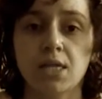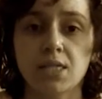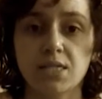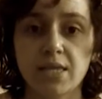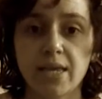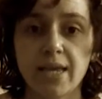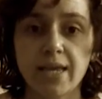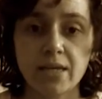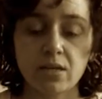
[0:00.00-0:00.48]

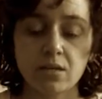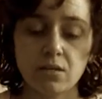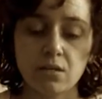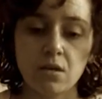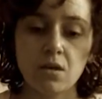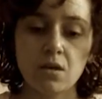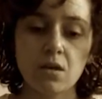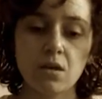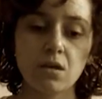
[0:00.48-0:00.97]
taken
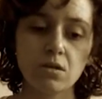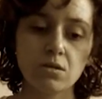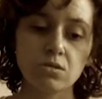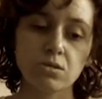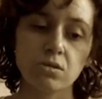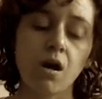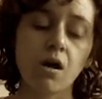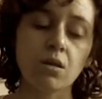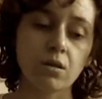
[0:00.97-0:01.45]
a
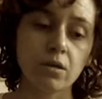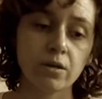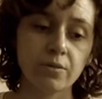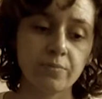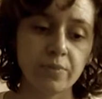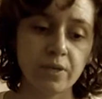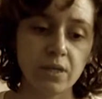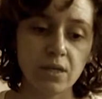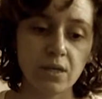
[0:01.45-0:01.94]
toll on
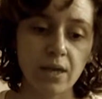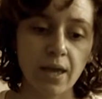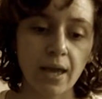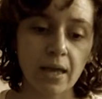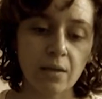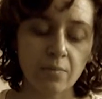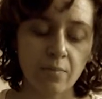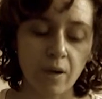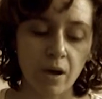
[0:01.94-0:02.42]
me
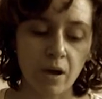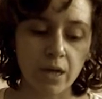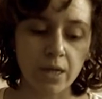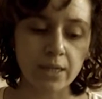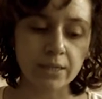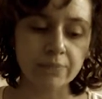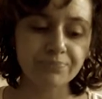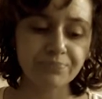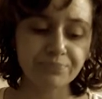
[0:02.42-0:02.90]
and
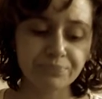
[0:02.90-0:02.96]
my